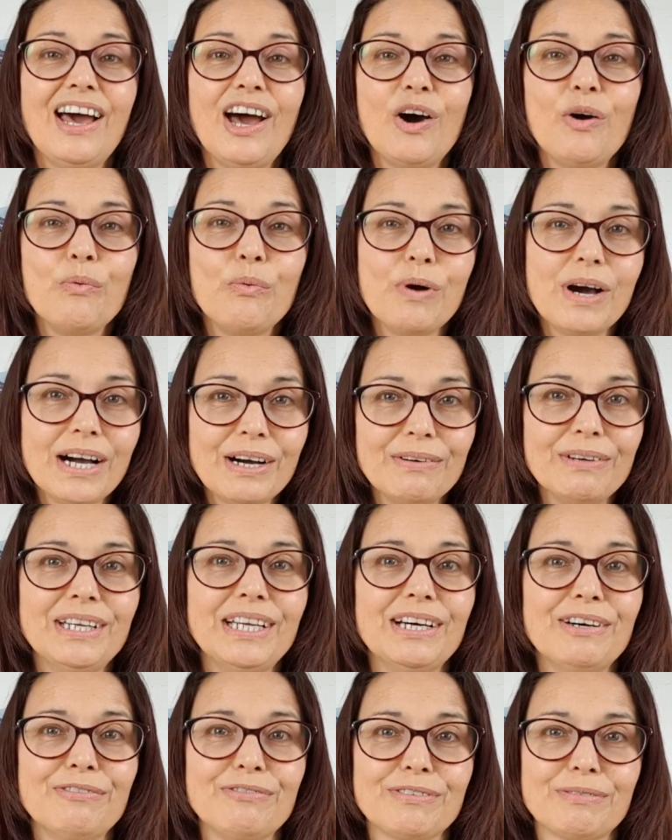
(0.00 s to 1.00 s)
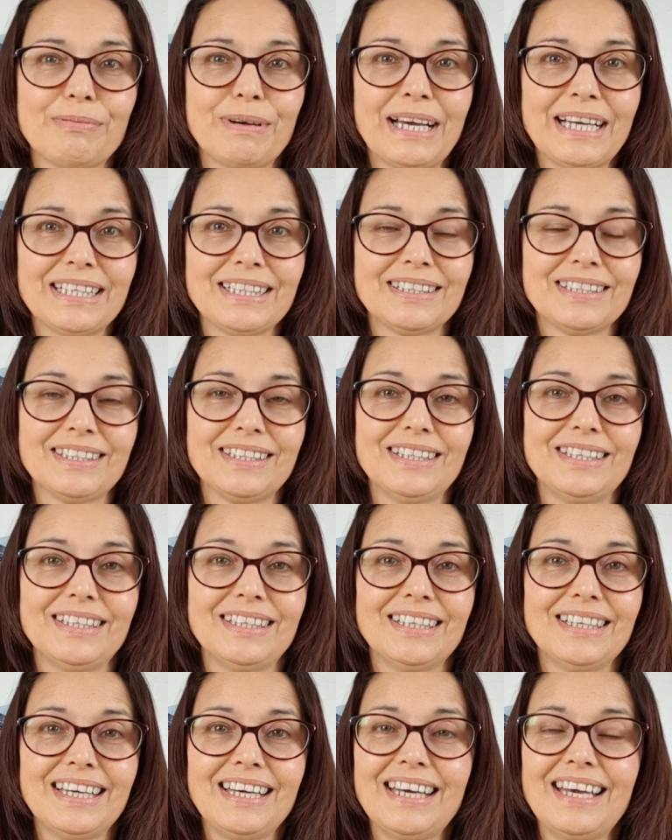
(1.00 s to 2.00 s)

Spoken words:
a well-loved pattern.